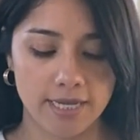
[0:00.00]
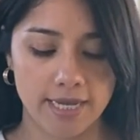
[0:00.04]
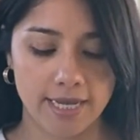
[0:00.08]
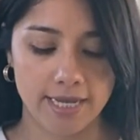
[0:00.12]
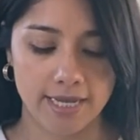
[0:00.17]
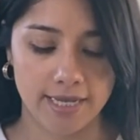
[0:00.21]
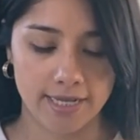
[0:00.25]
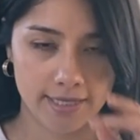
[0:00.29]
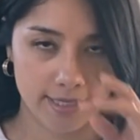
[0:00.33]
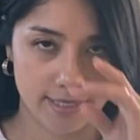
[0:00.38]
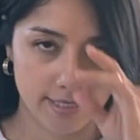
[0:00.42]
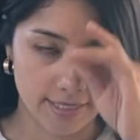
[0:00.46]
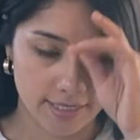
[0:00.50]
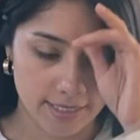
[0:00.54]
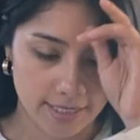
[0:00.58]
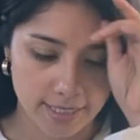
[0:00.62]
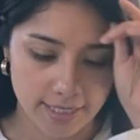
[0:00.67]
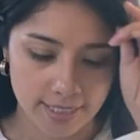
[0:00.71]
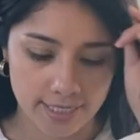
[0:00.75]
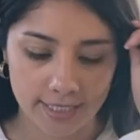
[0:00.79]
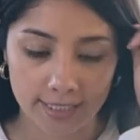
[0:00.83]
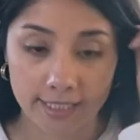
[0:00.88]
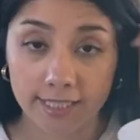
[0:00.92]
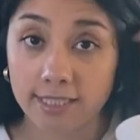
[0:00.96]
and
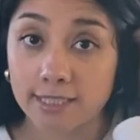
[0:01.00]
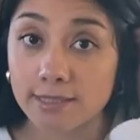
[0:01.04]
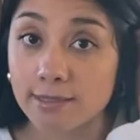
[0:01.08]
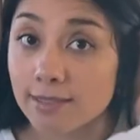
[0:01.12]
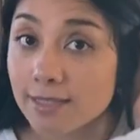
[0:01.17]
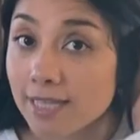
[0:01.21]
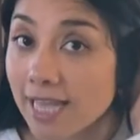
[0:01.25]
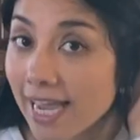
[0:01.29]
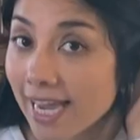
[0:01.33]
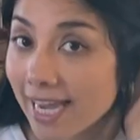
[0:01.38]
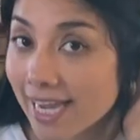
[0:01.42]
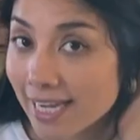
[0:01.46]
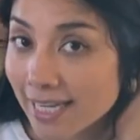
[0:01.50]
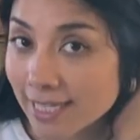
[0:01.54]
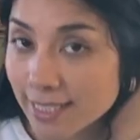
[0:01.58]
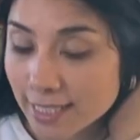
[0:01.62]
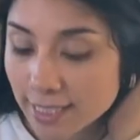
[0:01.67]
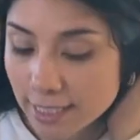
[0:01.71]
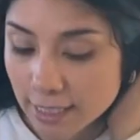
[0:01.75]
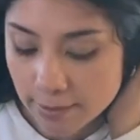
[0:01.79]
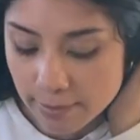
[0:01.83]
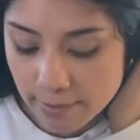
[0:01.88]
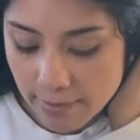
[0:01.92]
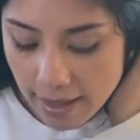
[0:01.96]
let's take a
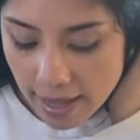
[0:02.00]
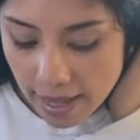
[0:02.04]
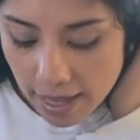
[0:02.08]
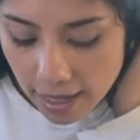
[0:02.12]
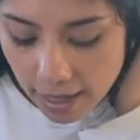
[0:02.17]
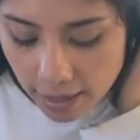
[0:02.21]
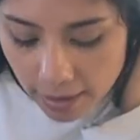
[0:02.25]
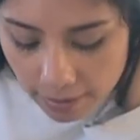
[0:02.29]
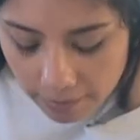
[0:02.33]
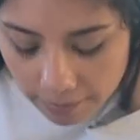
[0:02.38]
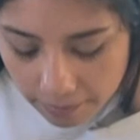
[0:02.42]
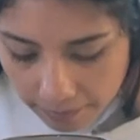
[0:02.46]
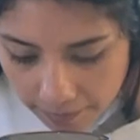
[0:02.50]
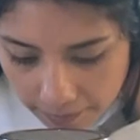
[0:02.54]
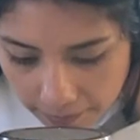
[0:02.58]
smell.